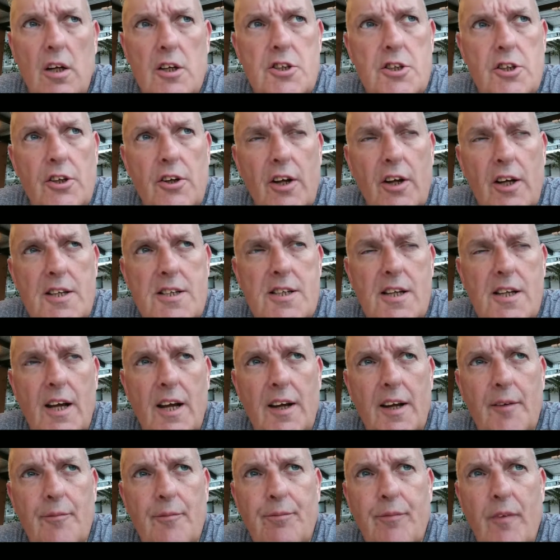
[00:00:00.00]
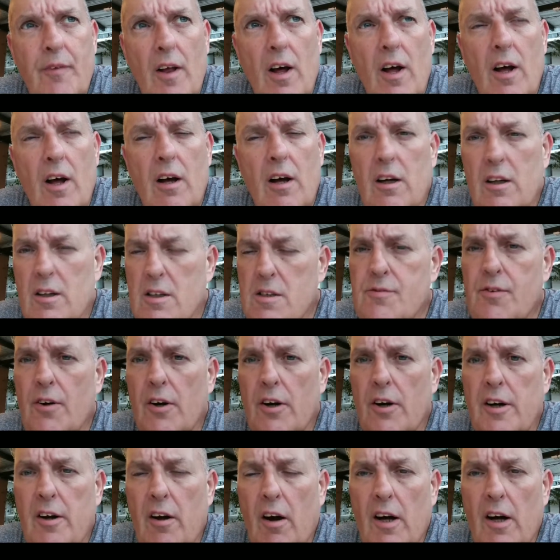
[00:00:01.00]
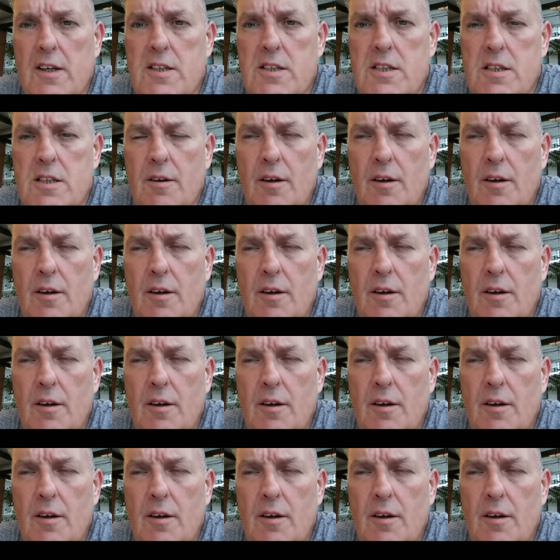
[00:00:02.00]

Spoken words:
should I say. It's very nice.